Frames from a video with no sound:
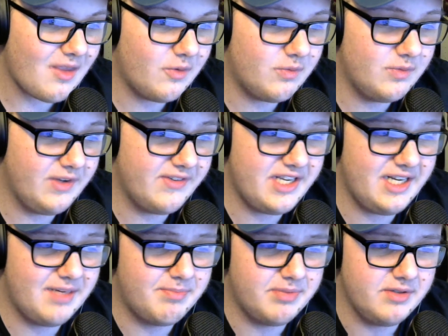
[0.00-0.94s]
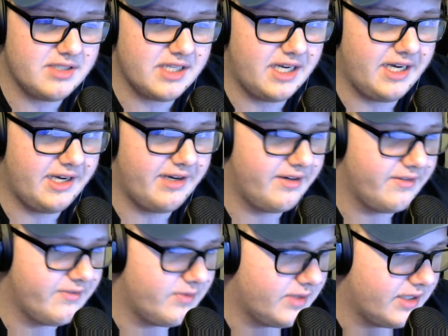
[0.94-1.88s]
We've seen a boost
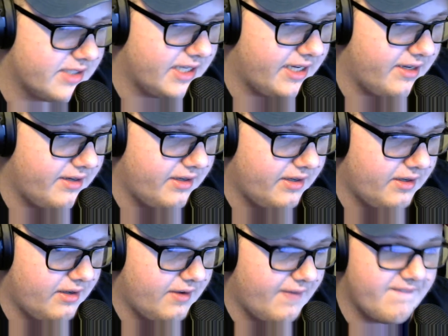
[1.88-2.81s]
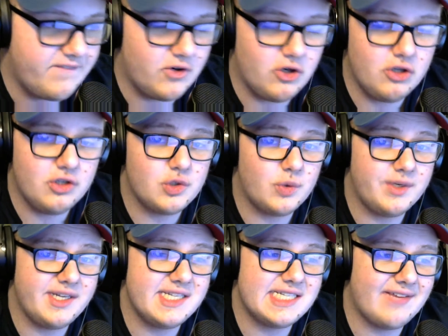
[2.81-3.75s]
of, what is that?
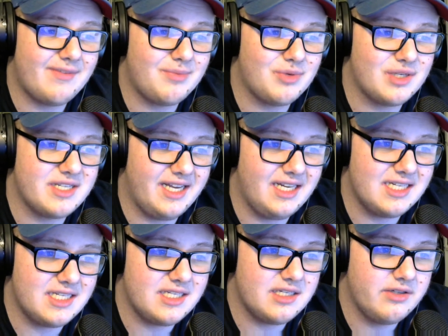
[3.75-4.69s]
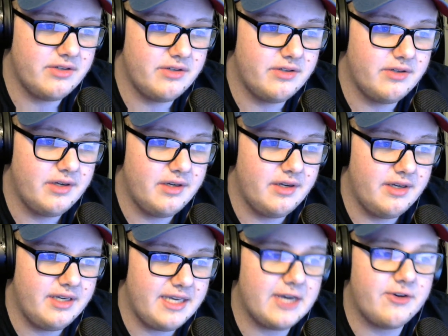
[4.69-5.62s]
427%
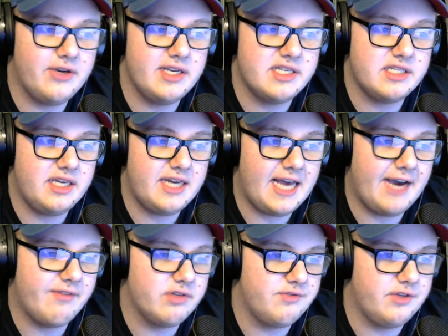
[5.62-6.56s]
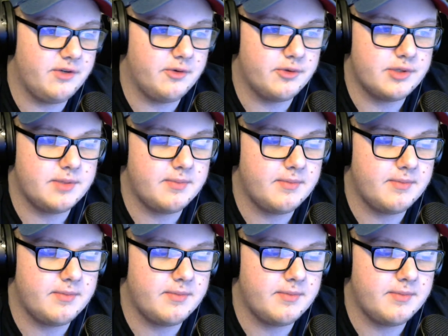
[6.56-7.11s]
increase in average viewers.